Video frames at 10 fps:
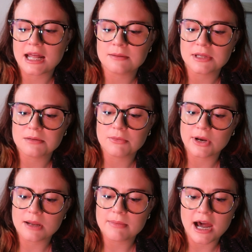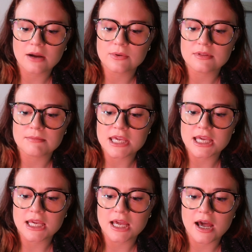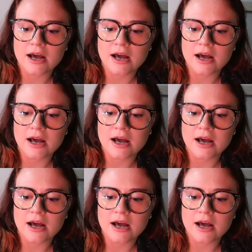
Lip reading: And I'm going to bring back with me